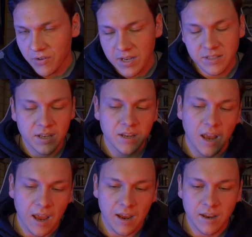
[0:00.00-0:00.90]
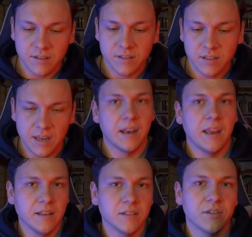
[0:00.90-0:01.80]
they're asking and get
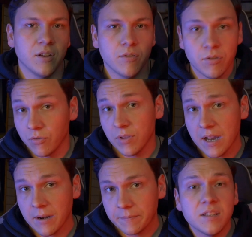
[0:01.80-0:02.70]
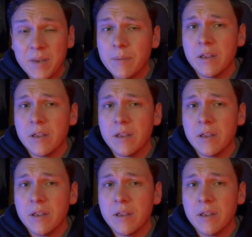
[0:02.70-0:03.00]
hints through that. This may